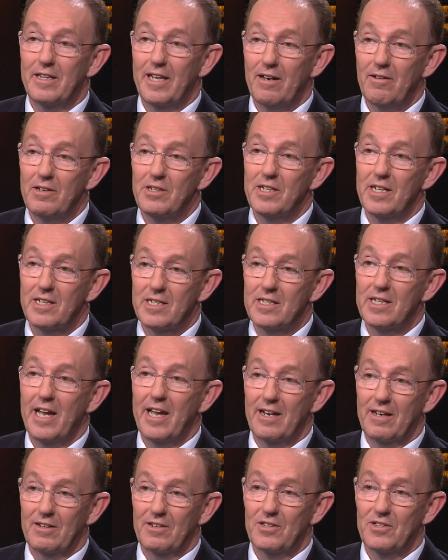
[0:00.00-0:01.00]
there is a
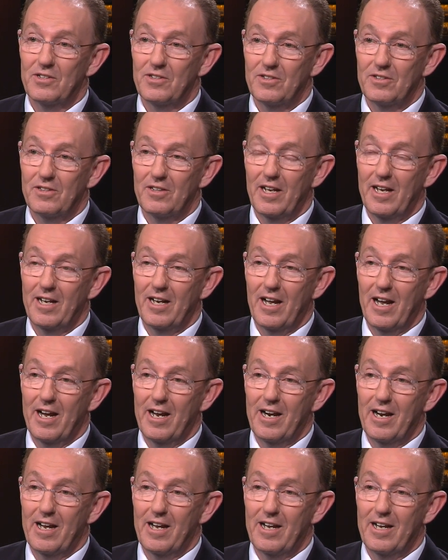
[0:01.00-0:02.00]
sense, and
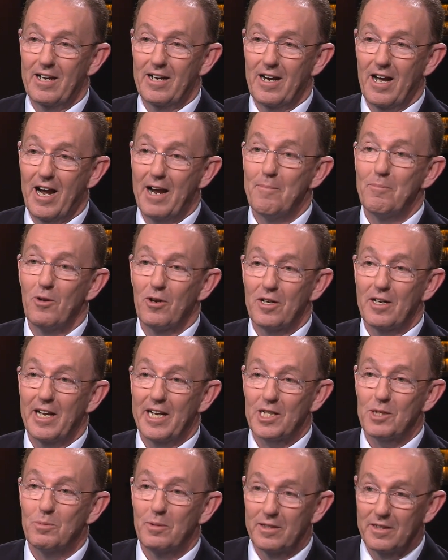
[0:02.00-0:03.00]
I'm not an
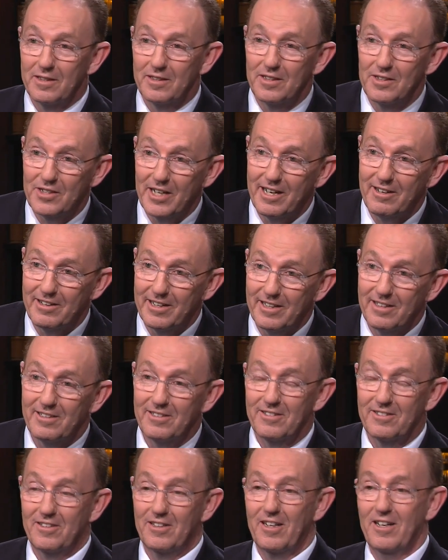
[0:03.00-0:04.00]
expert in this
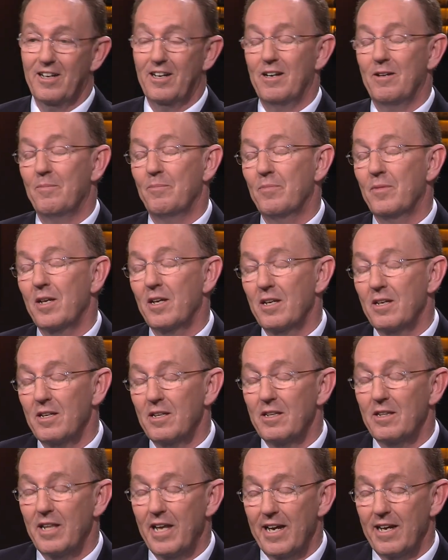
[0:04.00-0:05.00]
area,
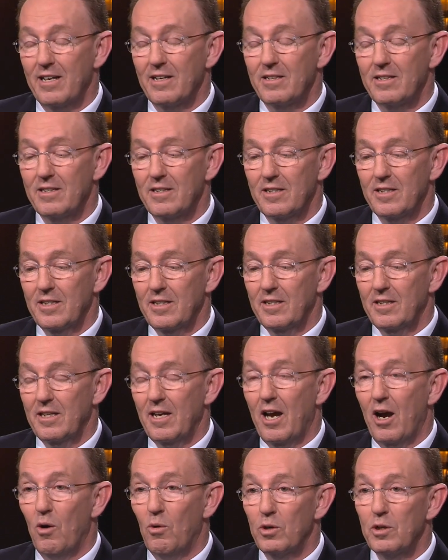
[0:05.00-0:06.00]
that
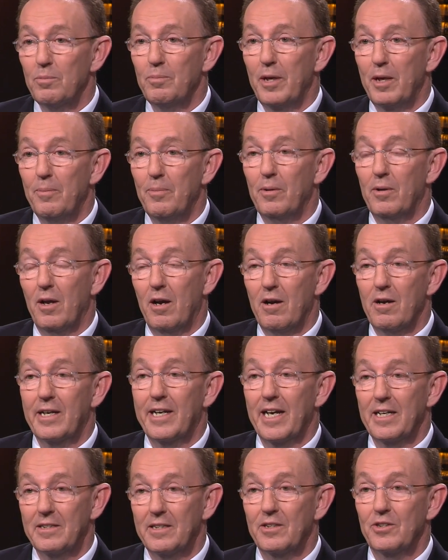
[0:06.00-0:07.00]
older people are
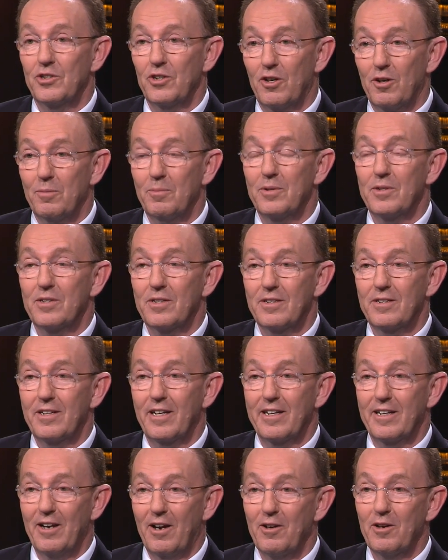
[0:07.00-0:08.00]
getting jobs
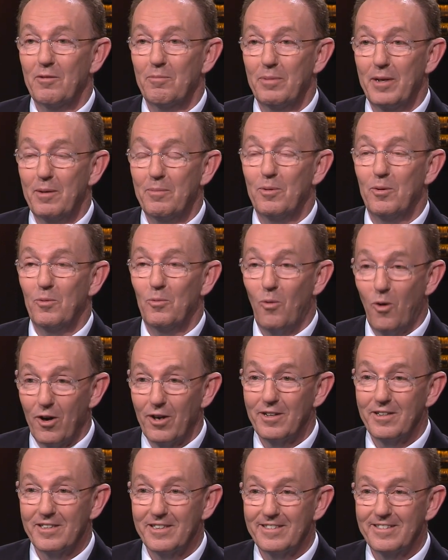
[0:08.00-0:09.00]
that younger people
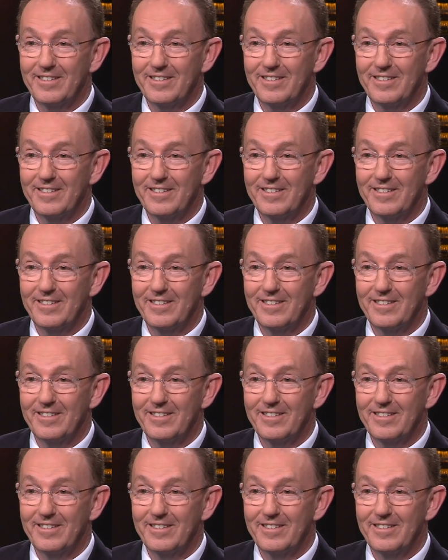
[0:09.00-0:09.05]
want,